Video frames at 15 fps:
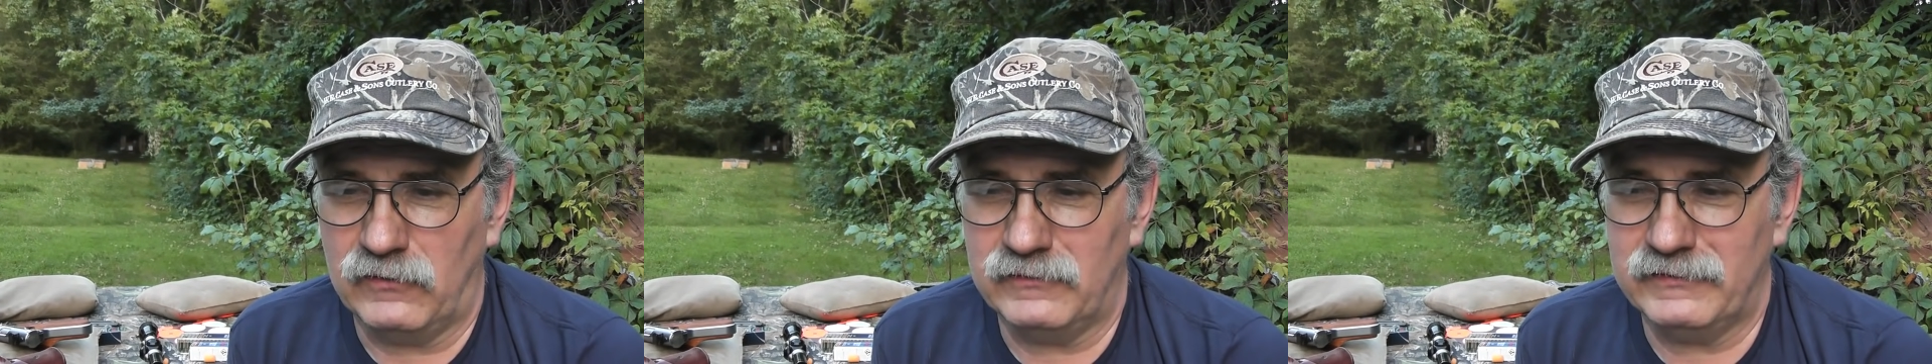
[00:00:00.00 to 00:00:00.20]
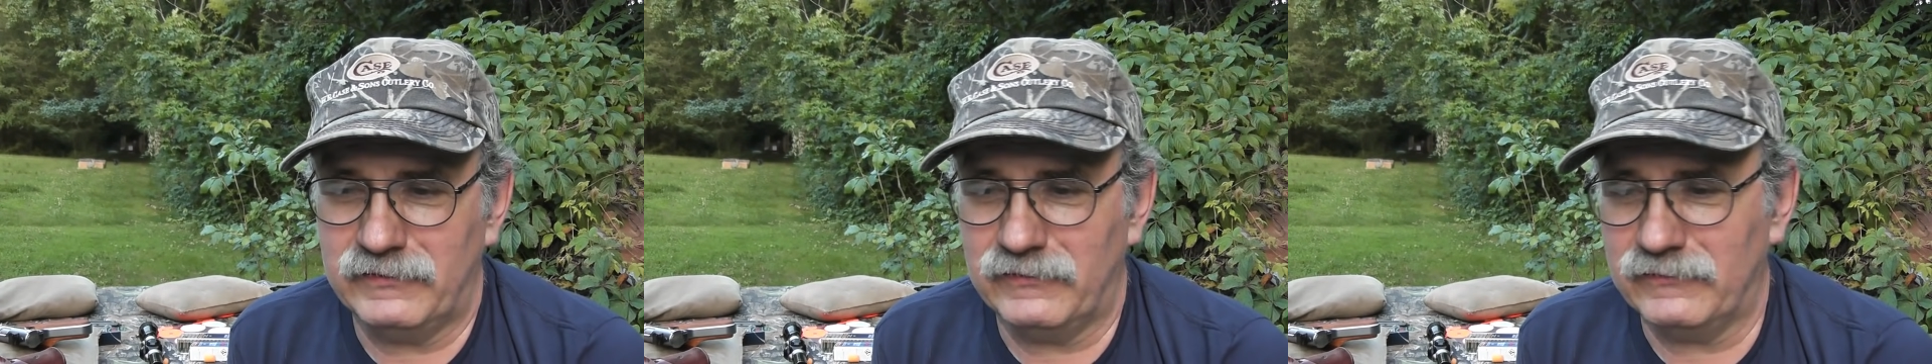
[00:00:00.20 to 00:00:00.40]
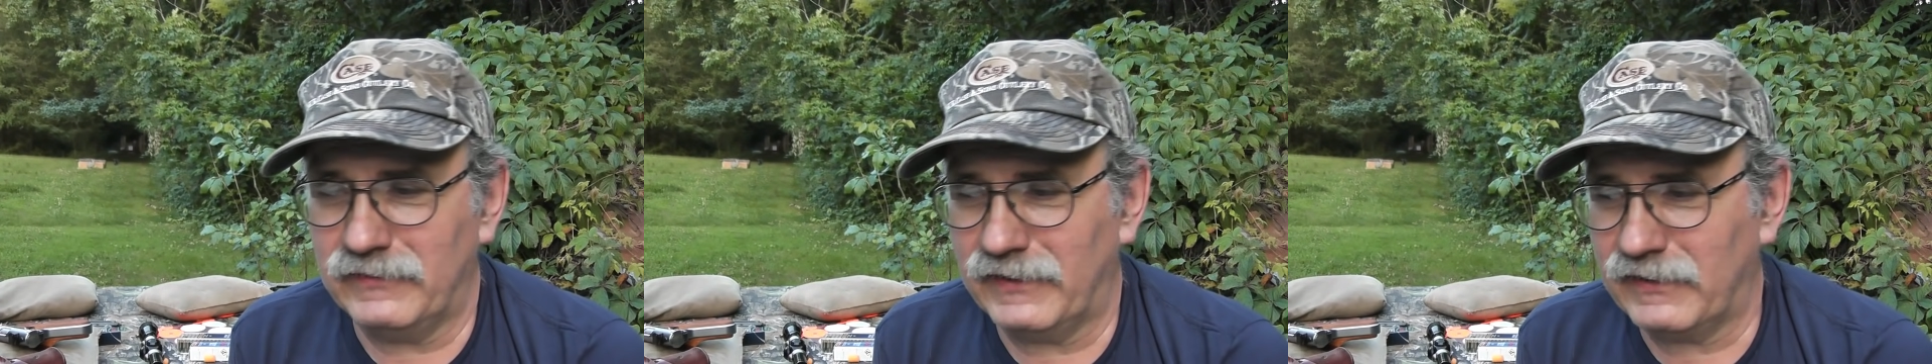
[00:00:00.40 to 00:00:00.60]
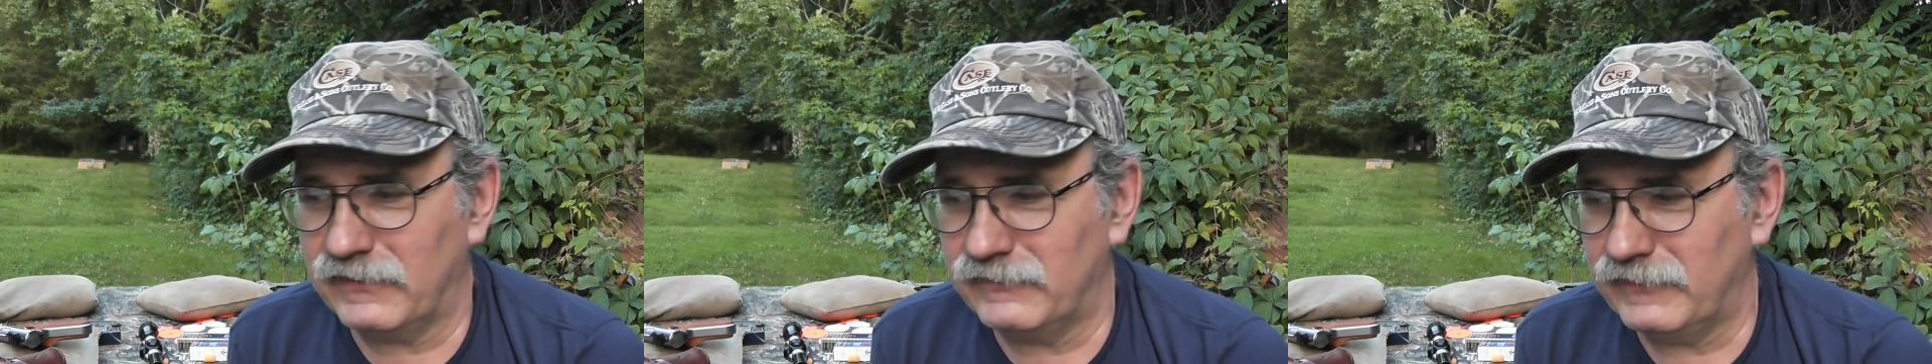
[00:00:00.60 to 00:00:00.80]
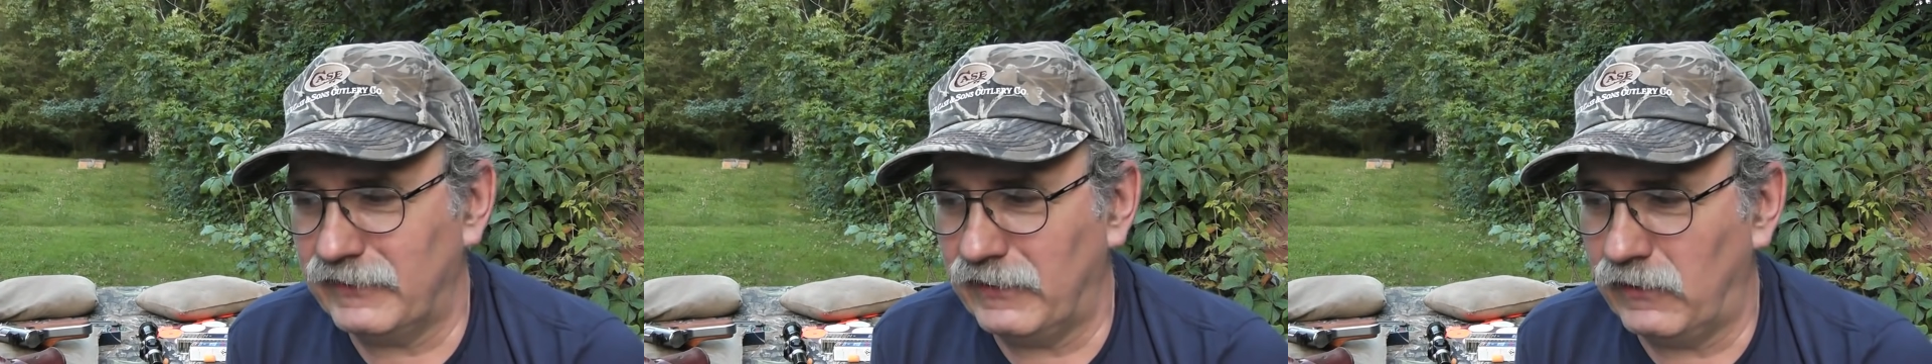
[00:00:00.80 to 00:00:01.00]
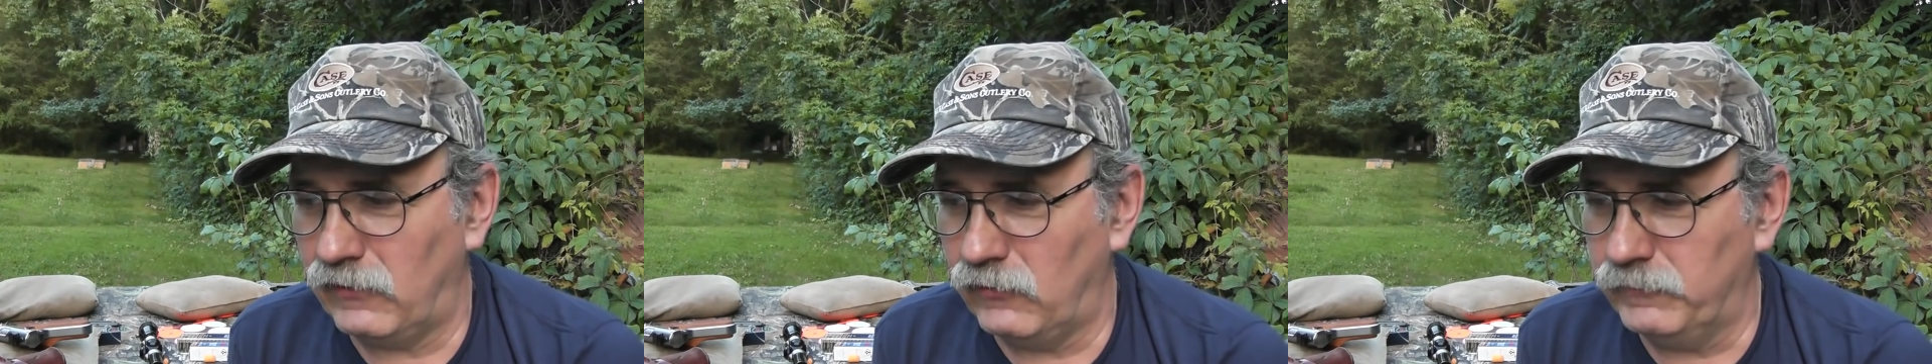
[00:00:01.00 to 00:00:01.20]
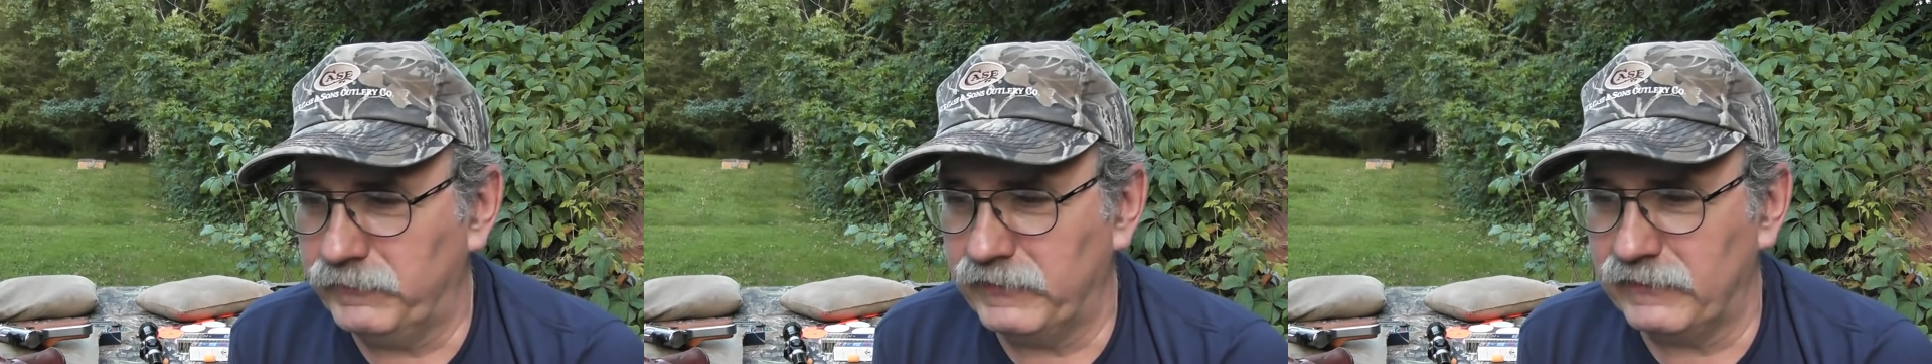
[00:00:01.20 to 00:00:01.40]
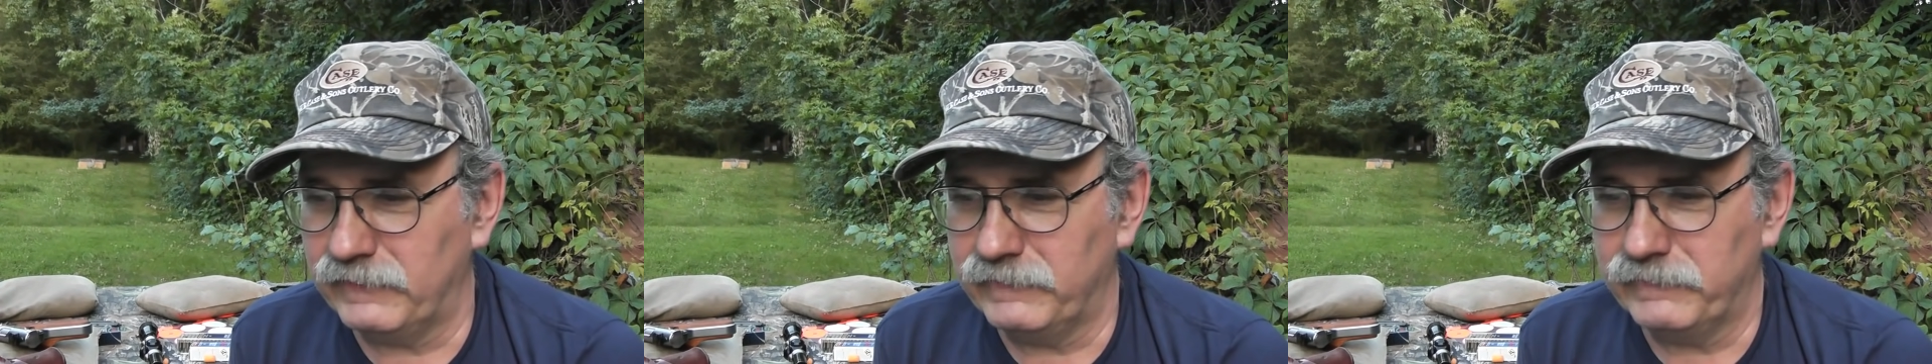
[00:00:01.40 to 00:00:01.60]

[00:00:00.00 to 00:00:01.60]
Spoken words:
you know, like I say, I hope that